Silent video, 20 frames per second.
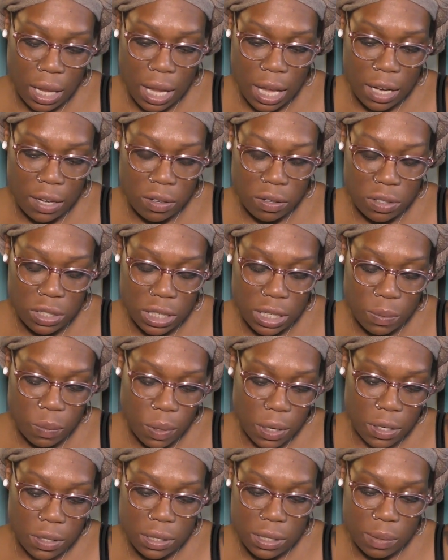energy
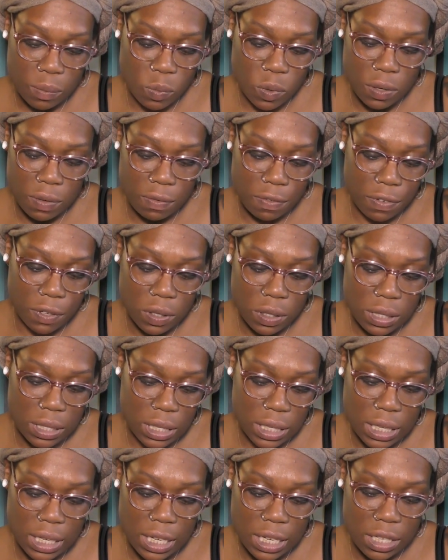where someone feels
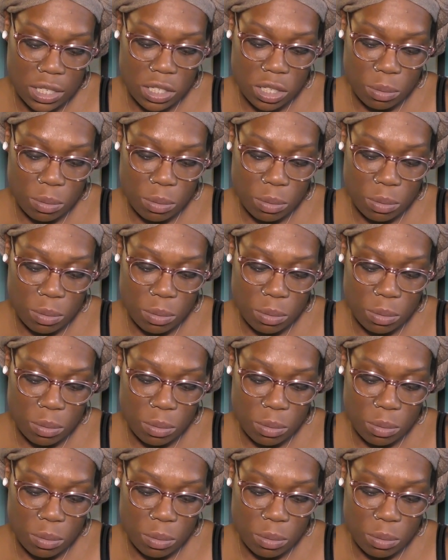the need